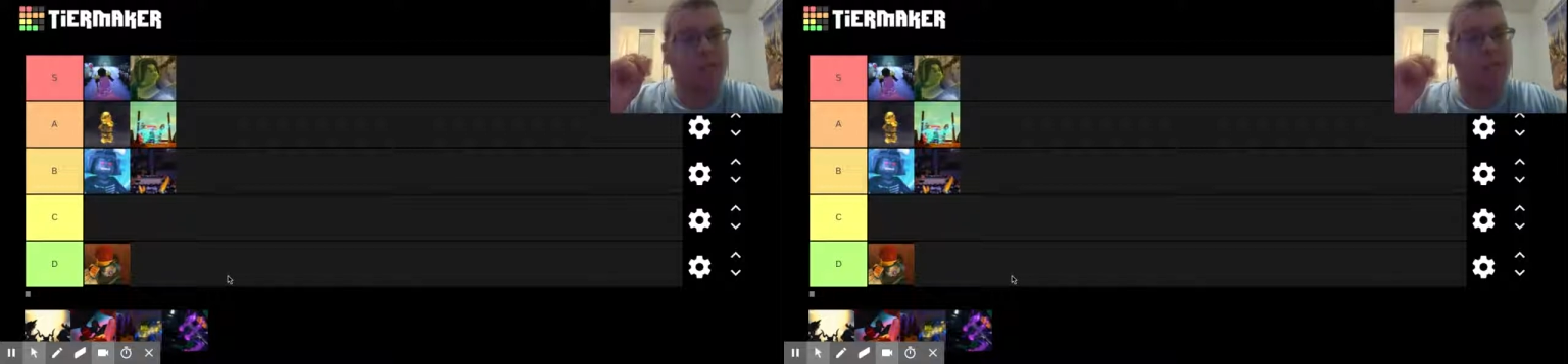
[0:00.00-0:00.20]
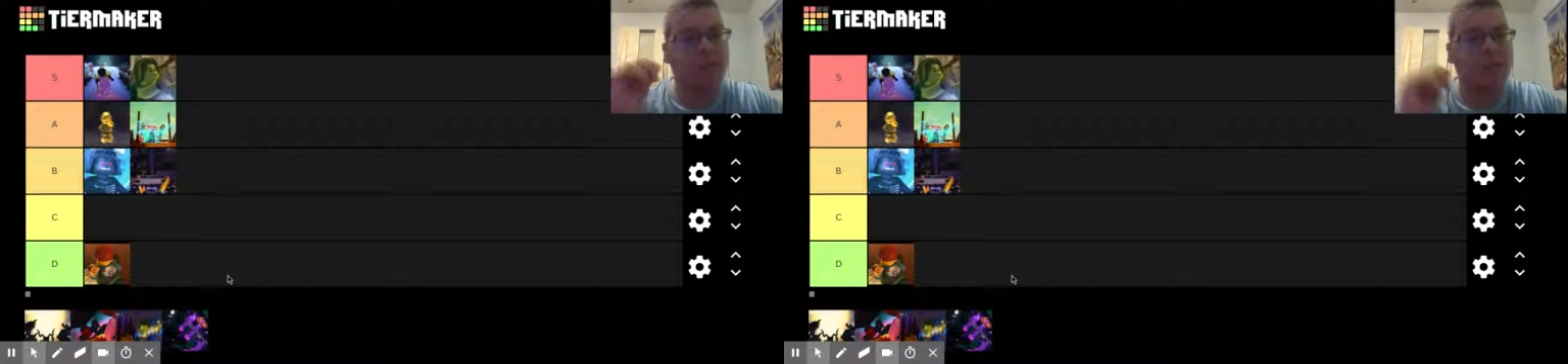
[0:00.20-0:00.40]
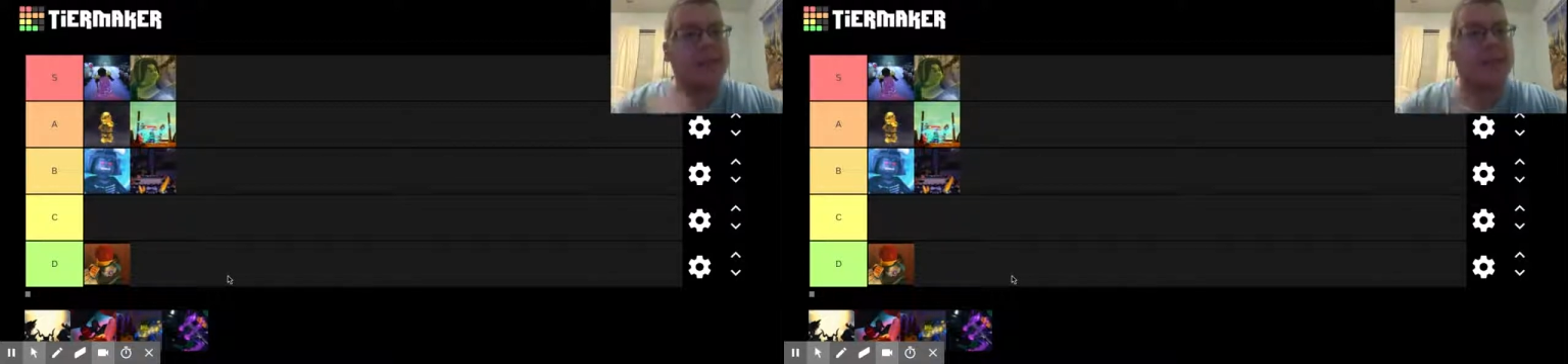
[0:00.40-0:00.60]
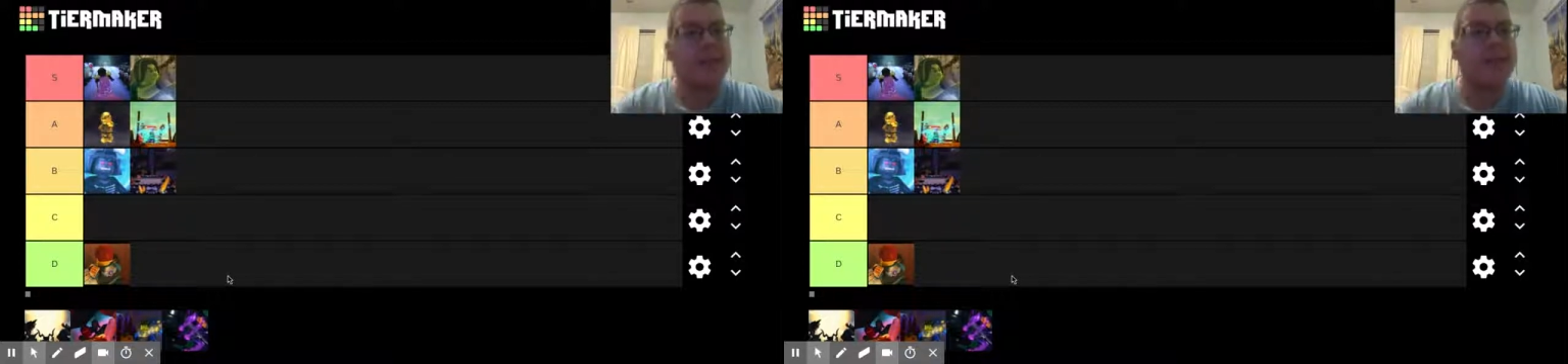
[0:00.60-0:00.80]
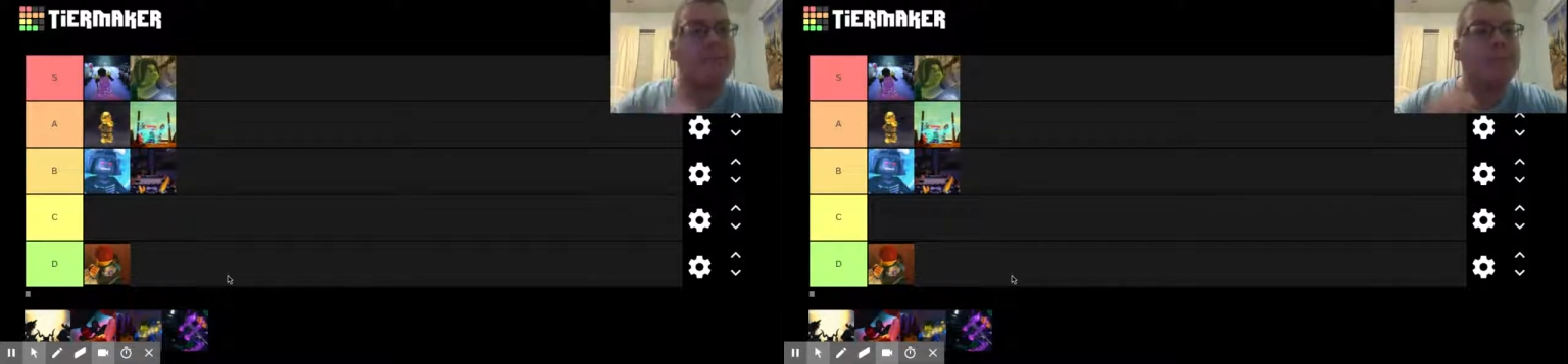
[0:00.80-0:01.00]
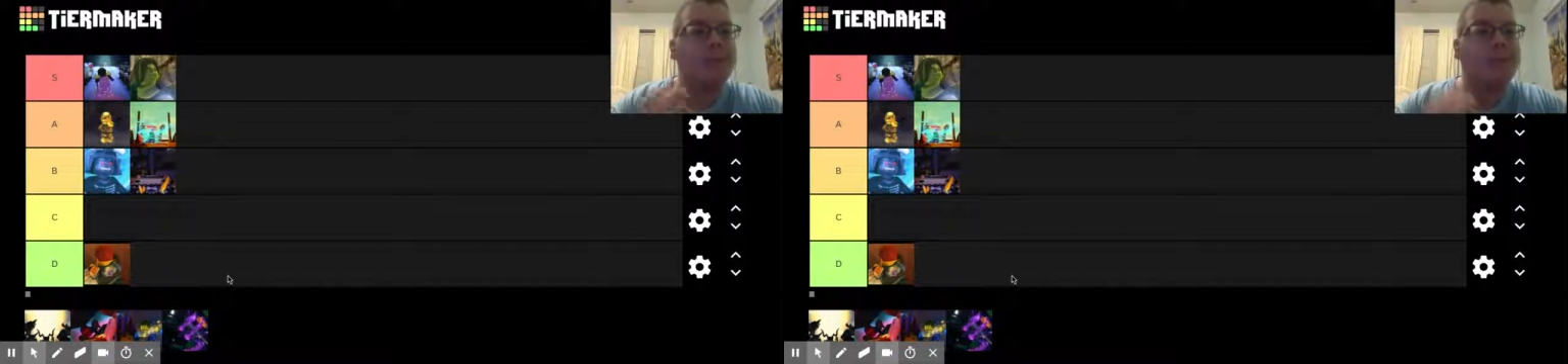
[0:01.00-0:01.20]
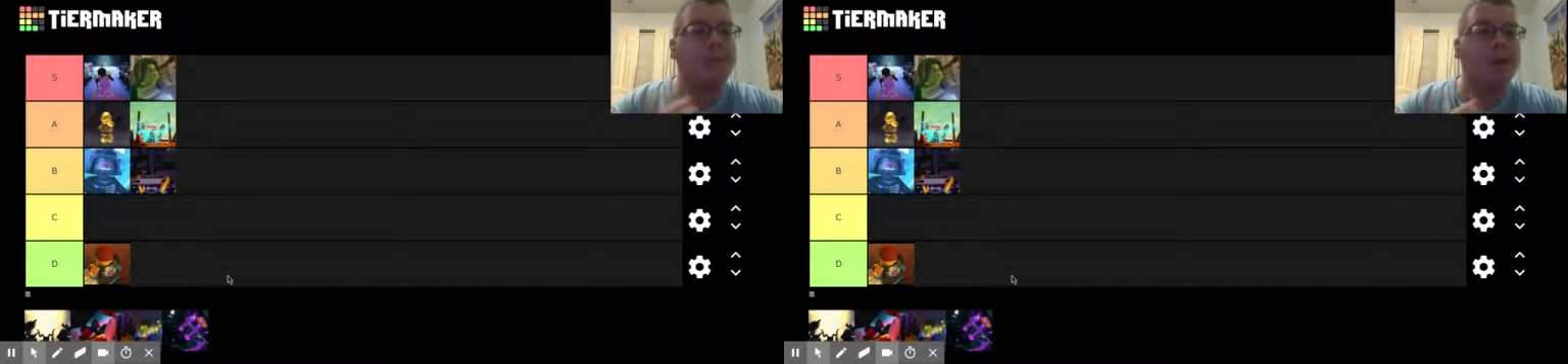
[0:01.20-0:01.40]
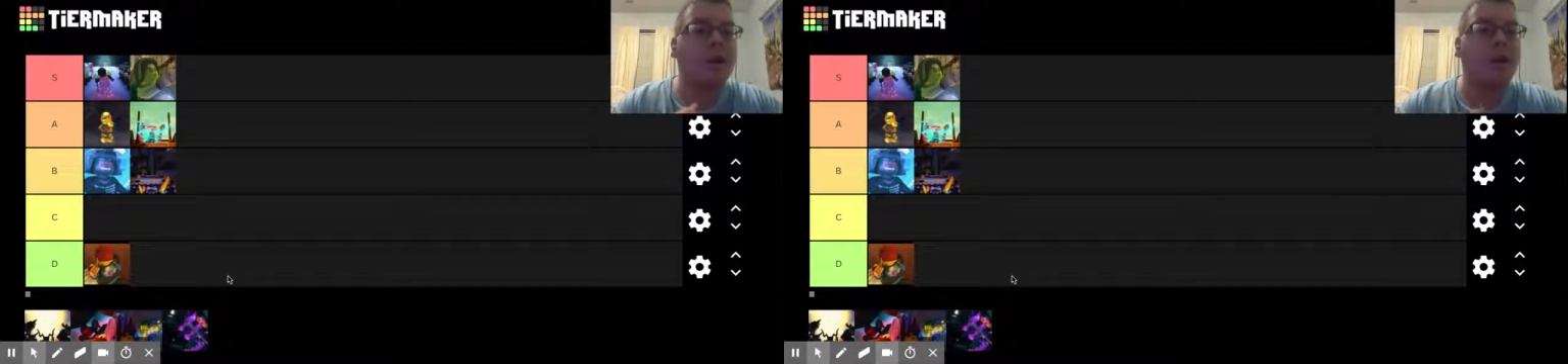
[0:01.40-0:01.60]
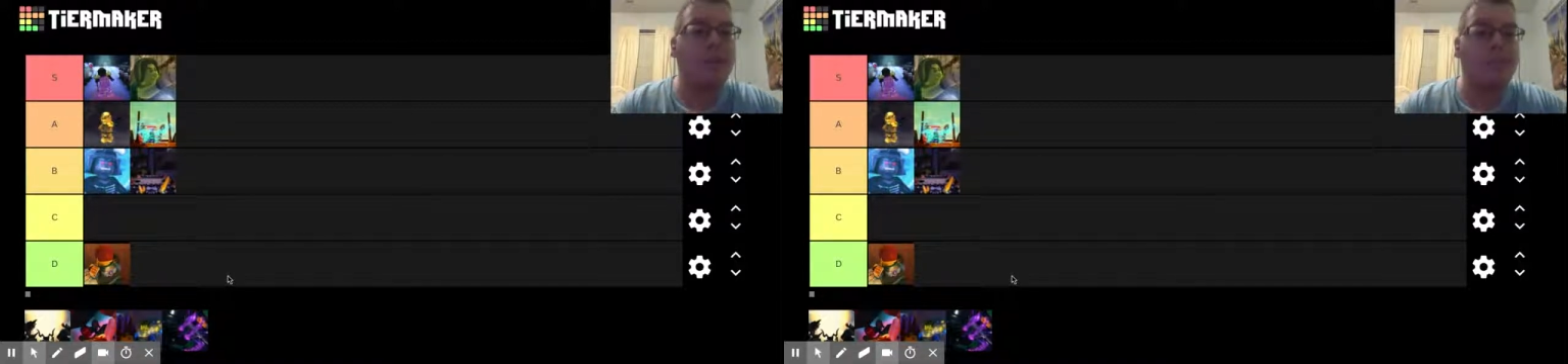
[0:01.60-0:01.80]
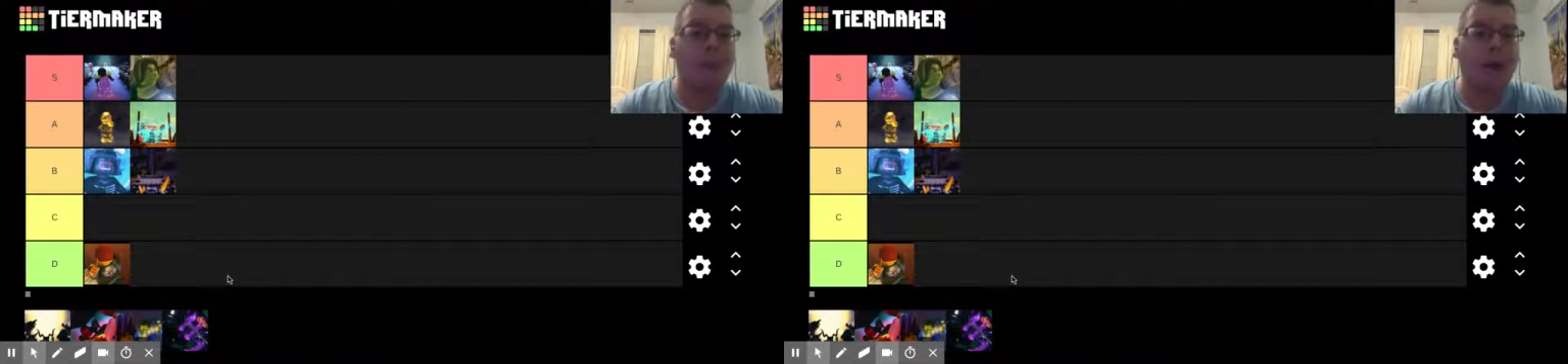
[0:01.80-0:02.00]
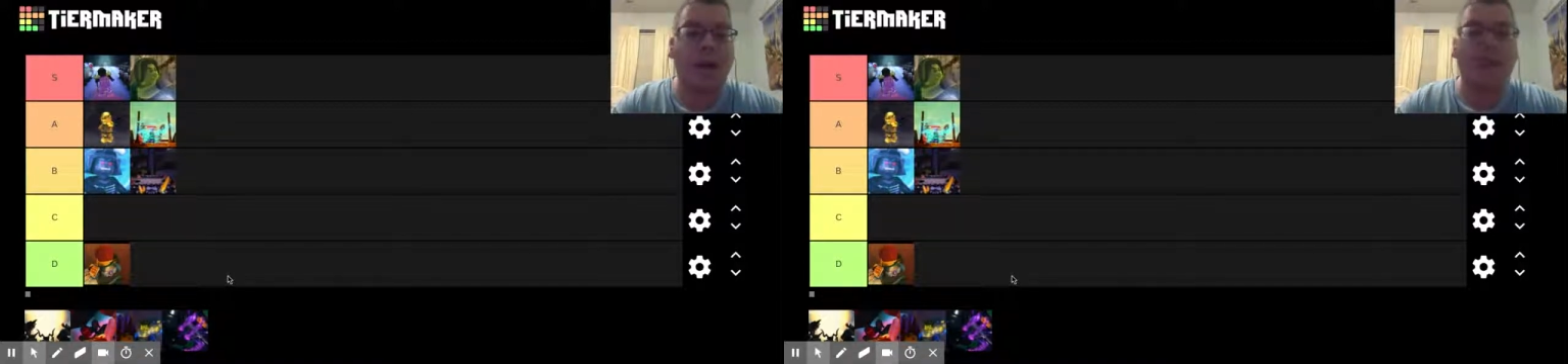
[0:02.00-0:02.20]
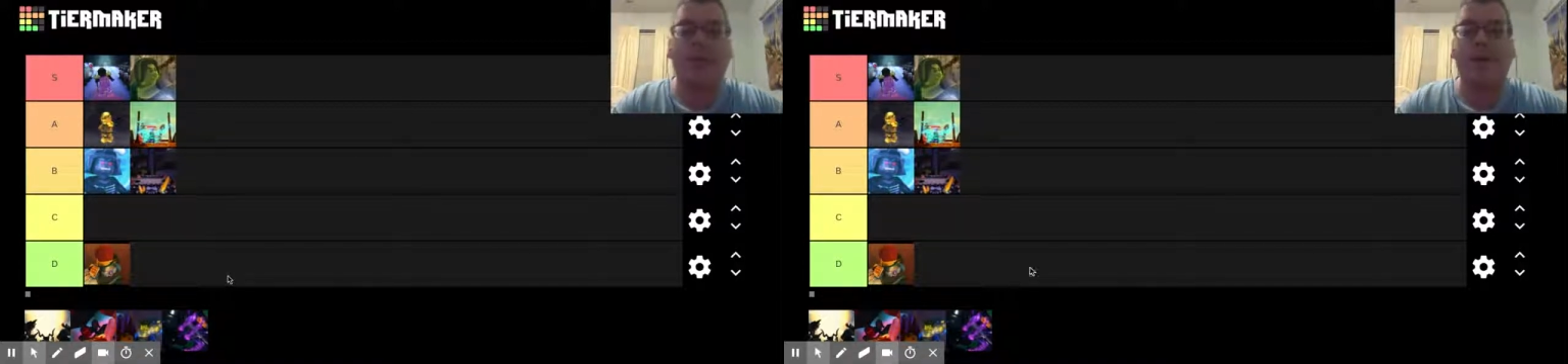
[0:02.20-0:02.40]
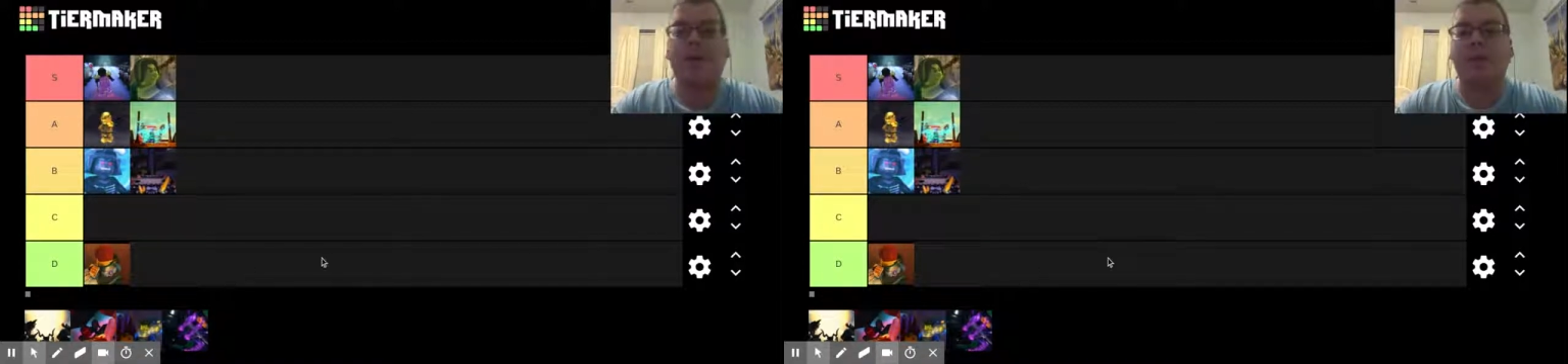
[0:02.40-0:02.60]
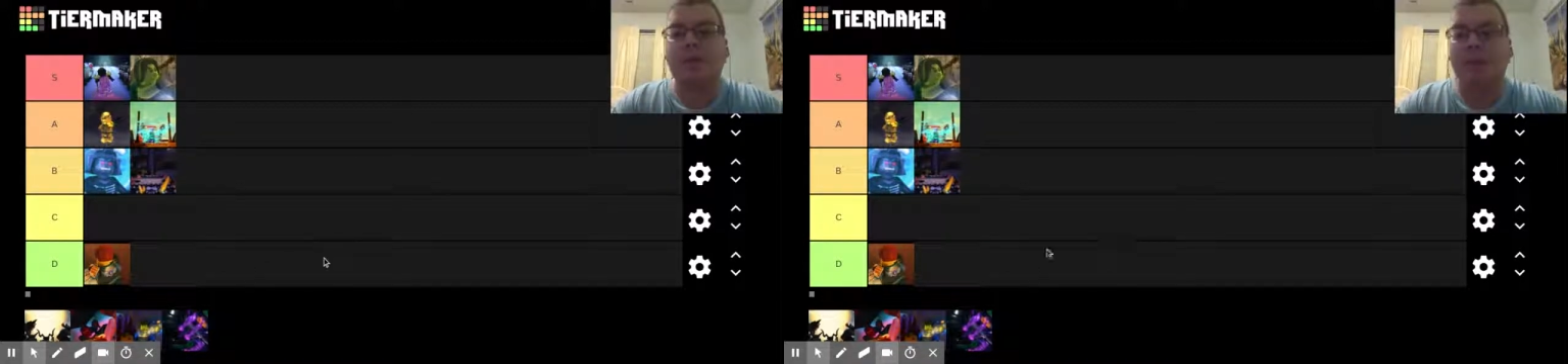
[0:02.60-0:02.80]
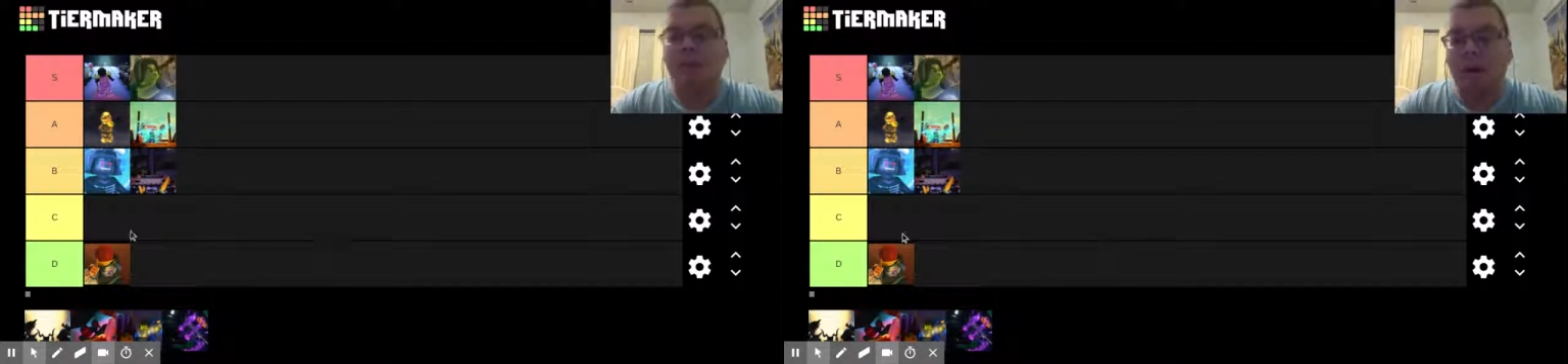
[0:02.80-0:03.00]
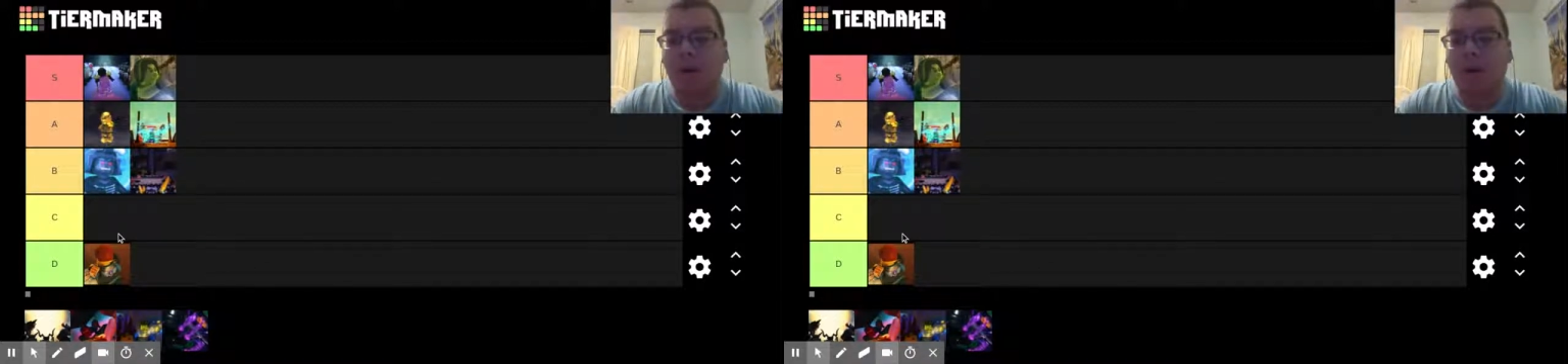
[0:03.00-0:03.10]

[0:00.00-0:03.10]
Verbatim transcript: to the face and a middle finger combined to